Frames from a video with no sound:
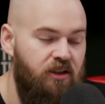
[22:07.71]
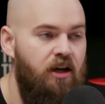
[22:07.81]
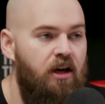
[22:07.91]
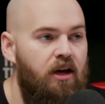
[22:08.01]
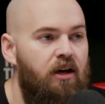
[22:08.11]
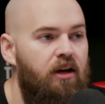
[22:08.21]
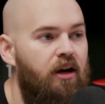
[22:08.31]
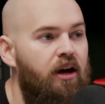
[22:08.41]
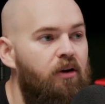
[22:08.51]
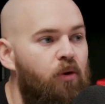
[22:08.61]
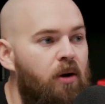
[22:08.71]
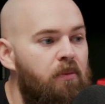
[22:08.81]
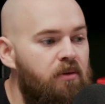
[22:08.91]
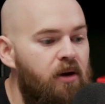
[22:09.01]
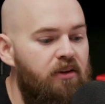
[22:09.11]
And what I
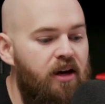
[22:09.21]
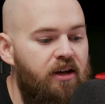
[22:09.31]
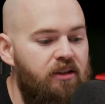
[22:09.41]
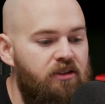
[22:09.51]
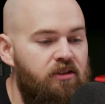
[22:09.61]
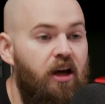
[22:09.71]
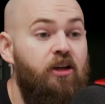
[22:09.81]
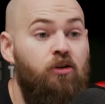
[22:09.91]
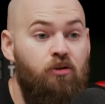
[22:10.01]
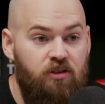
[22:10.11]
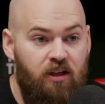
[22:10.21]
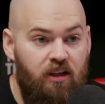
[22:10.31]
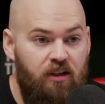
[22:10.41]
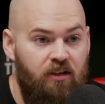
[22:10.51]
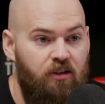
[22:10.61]
mean by that is like you
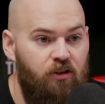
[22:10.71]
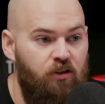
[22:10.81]
saying,